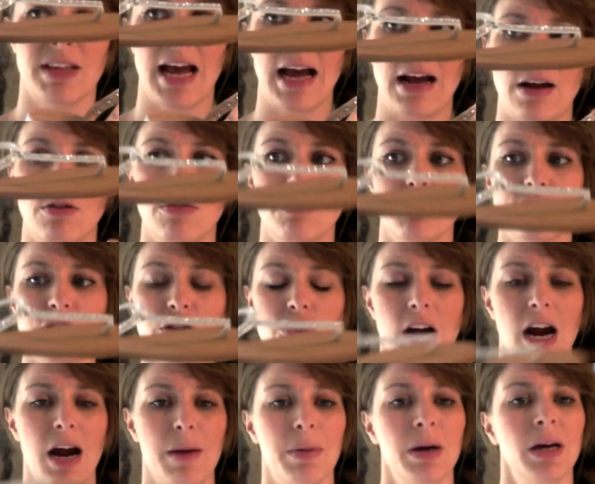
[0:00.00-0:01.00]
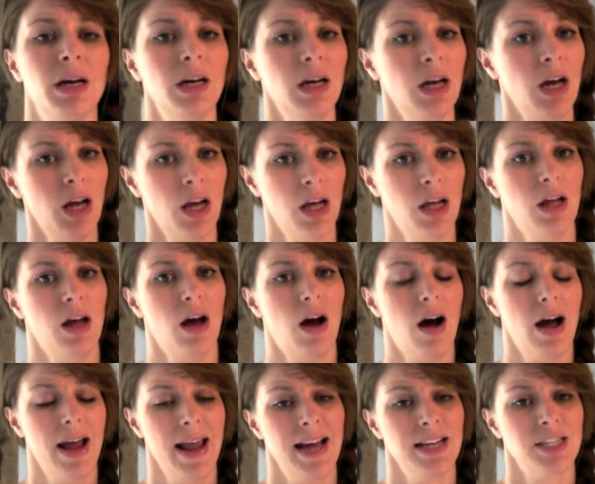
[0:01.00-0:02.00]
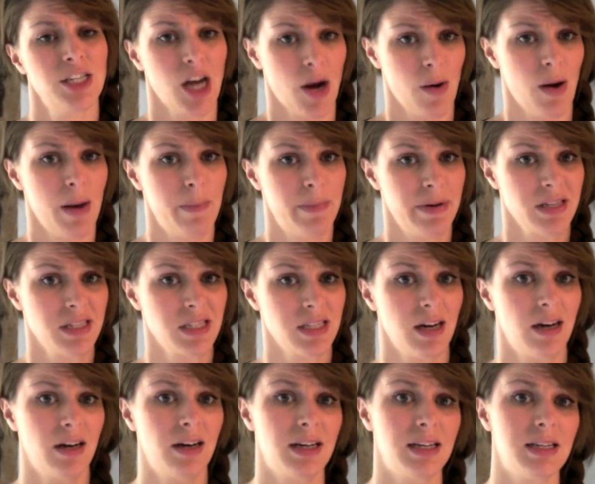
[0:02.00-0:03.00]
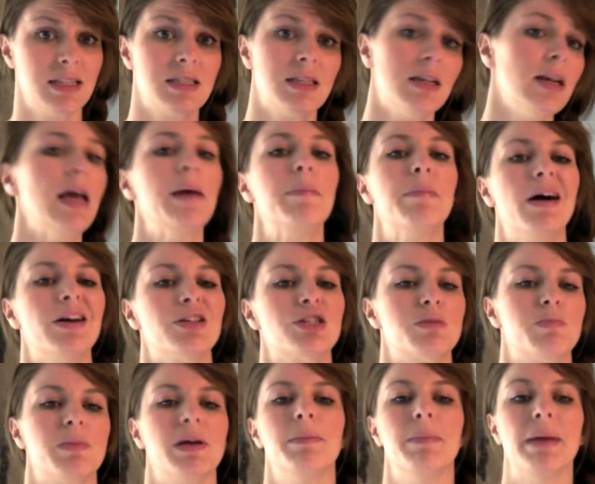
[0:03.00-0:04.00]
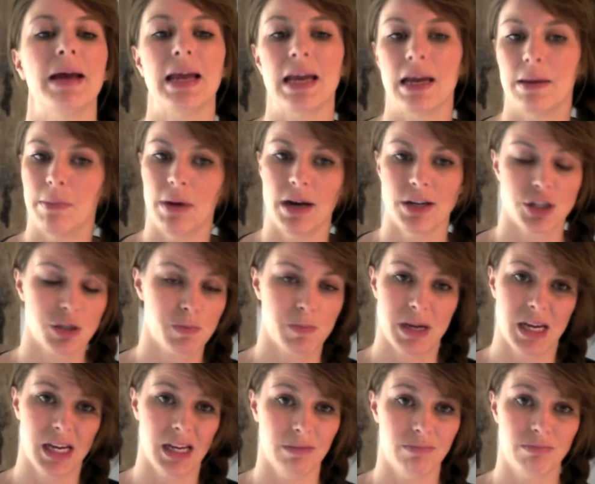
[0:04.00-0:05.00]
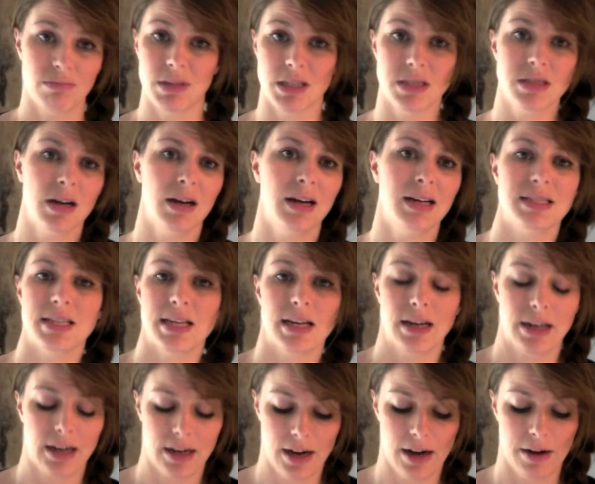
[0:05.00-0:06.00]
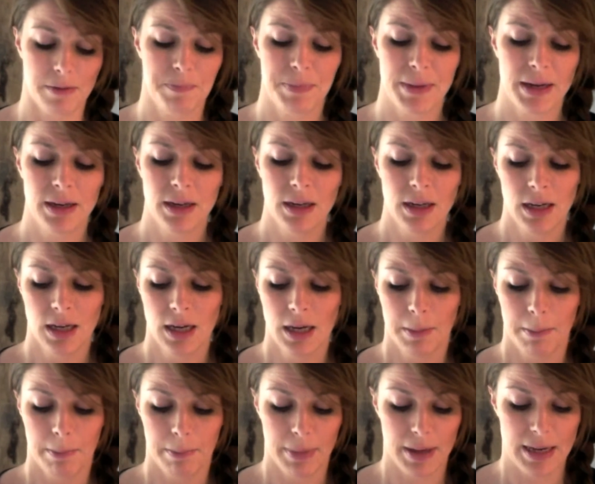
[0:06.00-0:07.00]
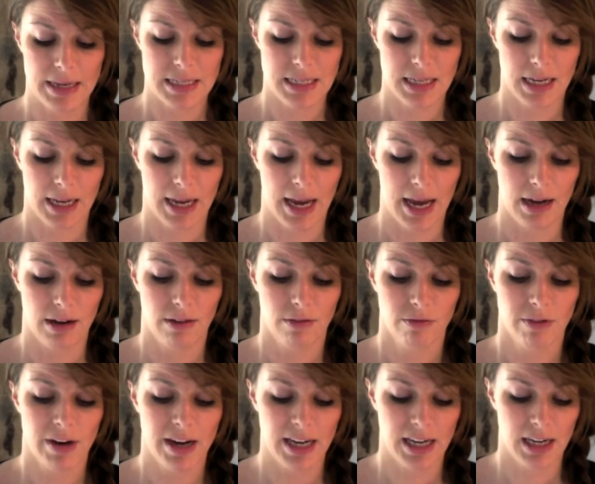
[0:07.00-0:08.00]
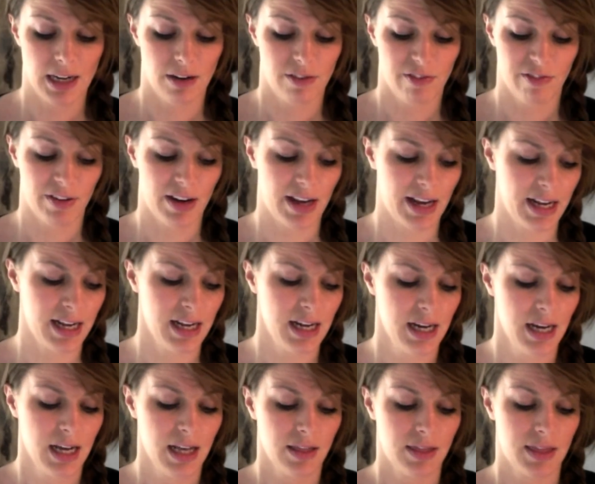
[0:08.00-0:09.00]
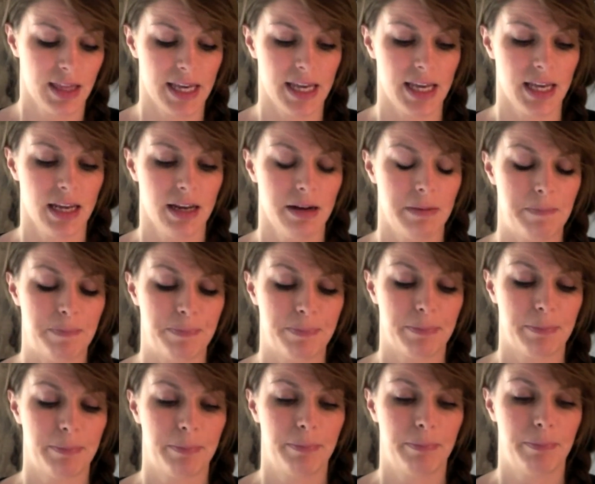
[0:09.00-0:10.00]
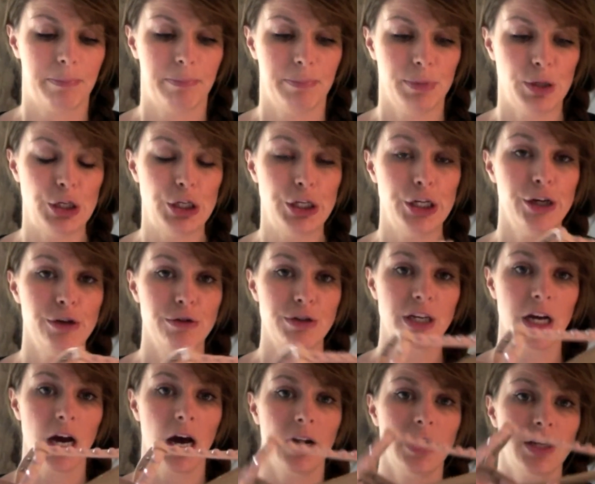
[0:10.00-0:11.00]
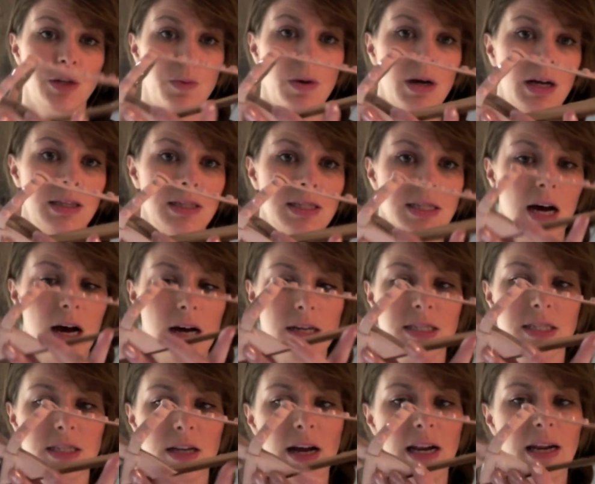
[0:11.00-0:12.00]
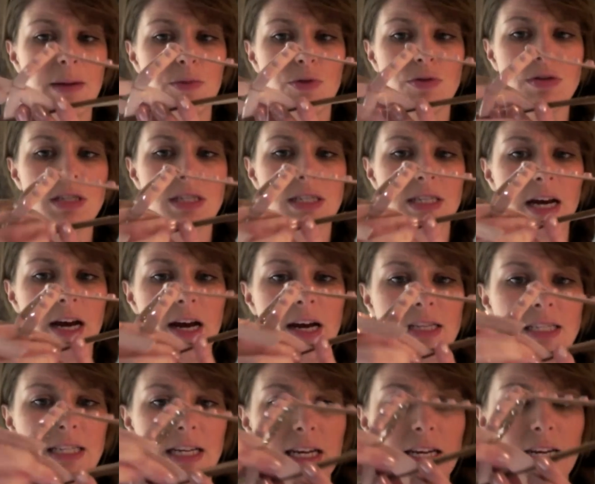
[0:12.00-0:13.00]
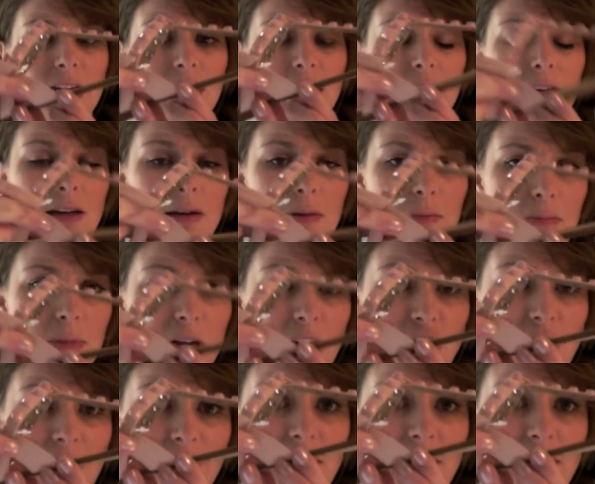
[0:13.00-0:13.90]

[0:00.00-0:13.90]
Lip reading: the ankle strap, I had to go up a size. It might just be me, it might just be the sizing, I don't know. But again, really lovely. The nude coloured ones are slightly more sturdy because you